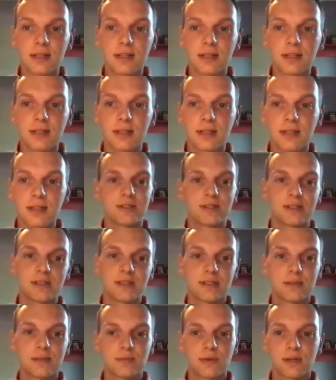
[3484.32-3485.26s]

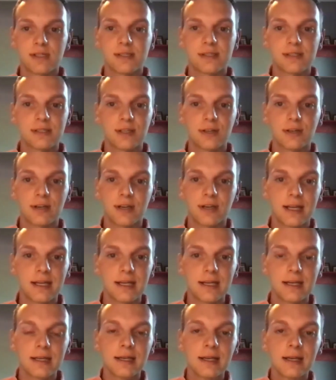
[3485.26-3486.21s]
questions in his presence here
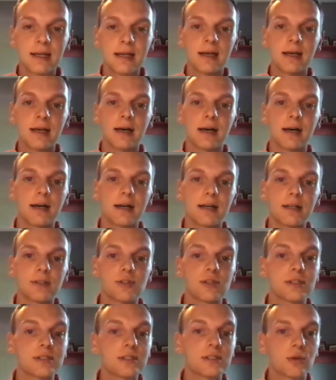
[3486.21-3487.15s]
tonight.
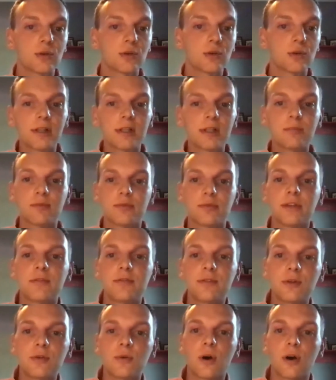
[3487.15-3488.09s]
Just to quickly
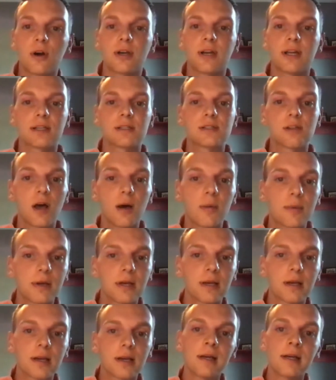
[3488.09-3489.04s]
preview our next
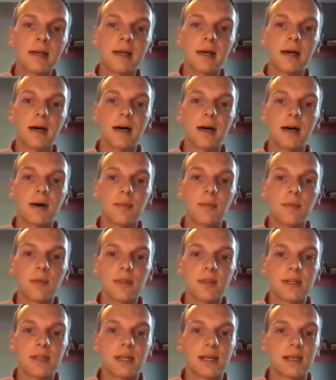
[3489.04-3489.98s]
topic,
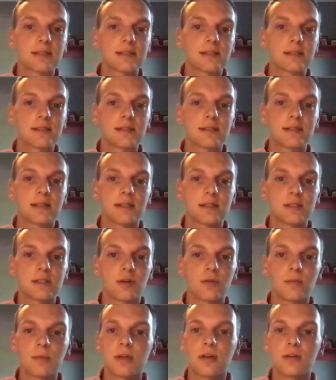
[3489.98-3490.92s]
the next
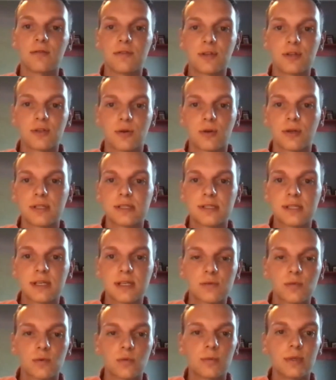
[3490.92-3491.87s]
installment of the show at
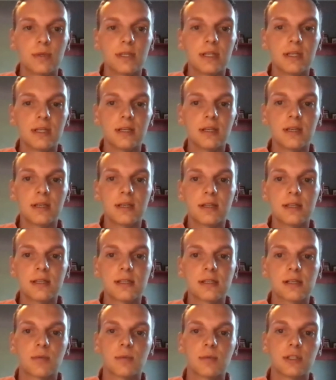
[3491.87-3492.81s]
6 will be this
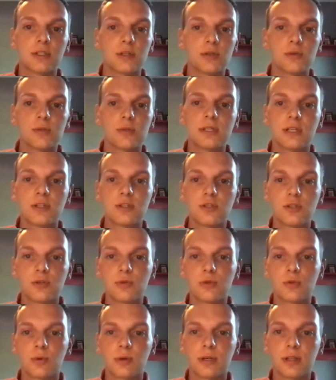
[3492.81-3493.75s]
coming Tuesday, June
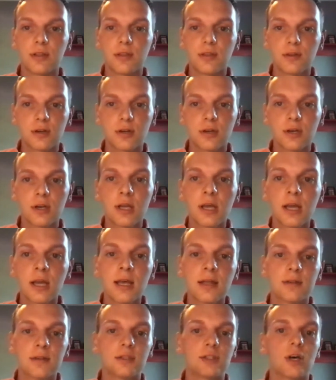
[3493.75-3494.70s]
23rd.
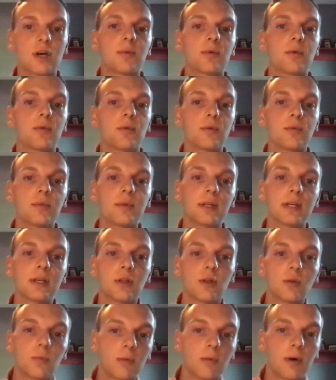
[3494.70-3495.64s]
The topic will be
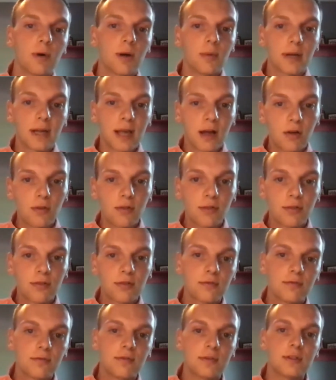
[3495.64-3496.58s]
Global Public Health,
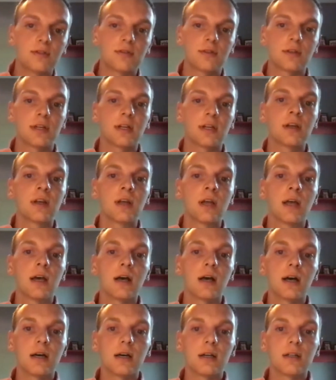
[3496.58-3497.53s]
featuring
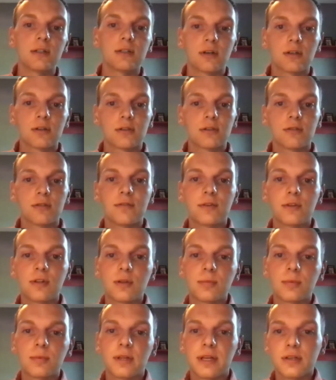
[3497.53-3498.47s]
Dr.
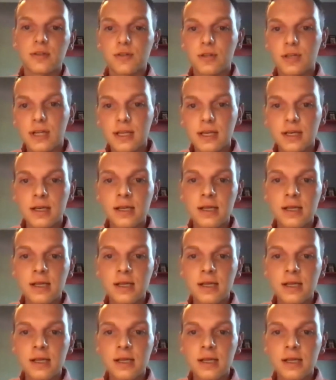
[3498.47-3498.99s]
Philip Landrigan,